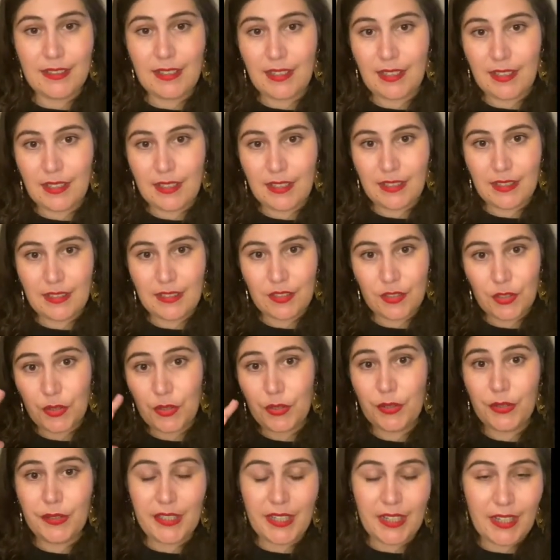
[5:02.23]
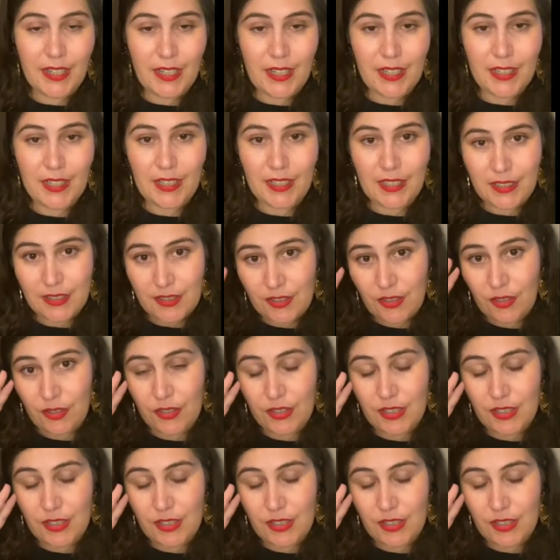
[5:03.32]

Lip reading: aren't too dark and it's not